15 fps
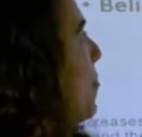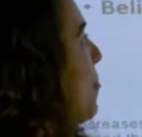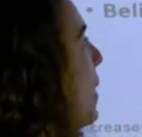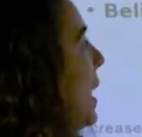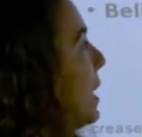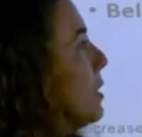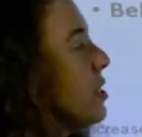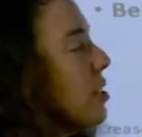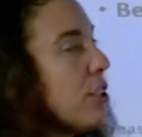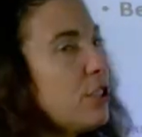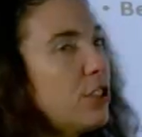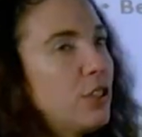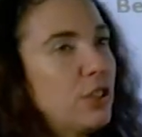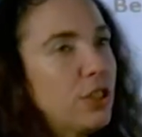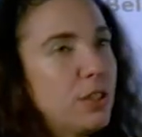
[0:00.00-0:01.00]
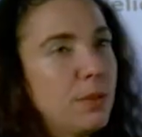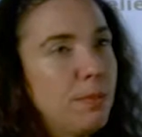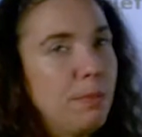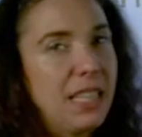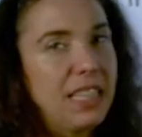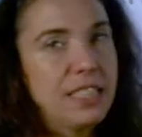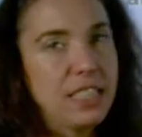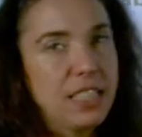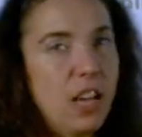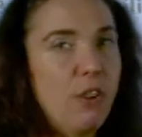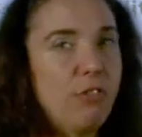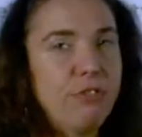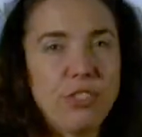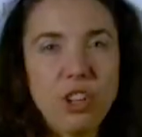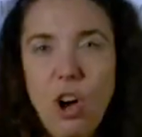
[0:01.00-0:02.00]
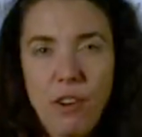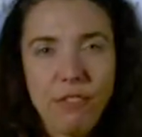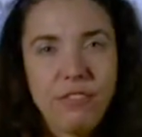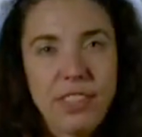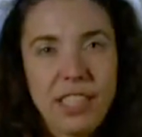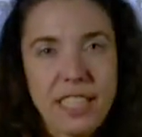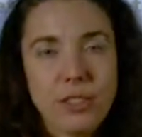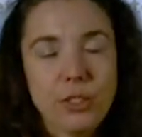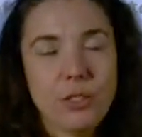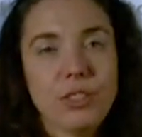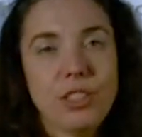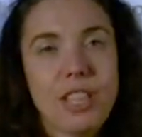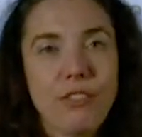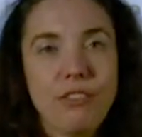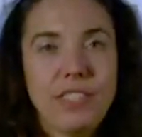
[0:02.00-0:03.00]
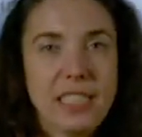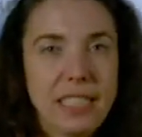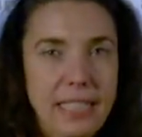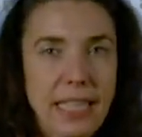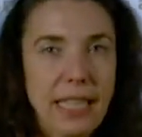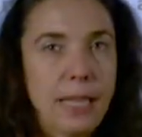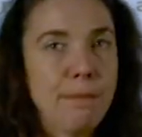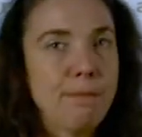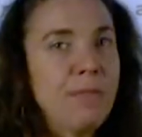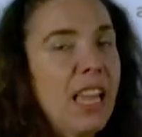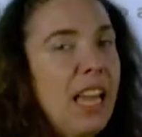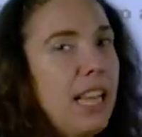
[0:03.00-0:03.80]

That doesn't just mean self-confidence or self-esteem.